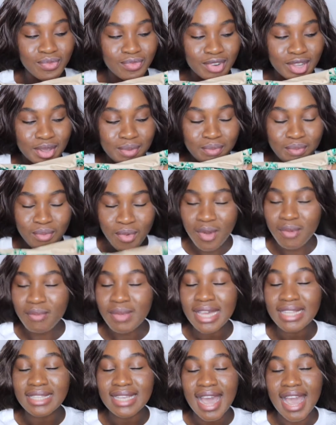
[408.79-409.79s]
The
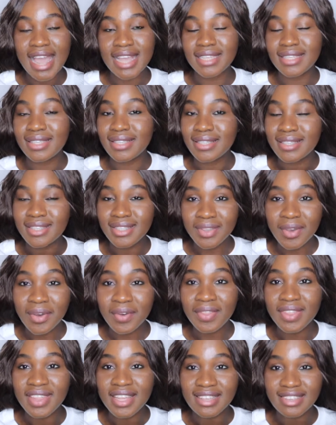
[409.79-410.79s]
moment I
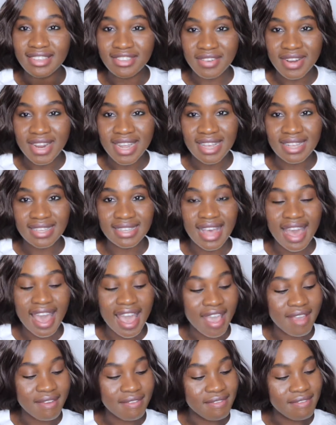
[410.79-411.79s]
saw this dress,
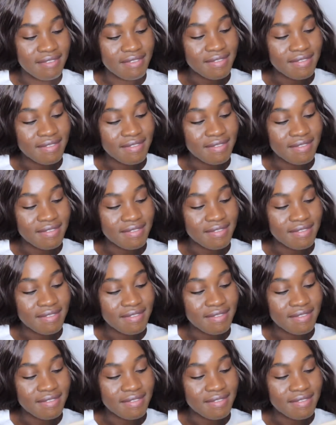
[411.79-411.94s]
I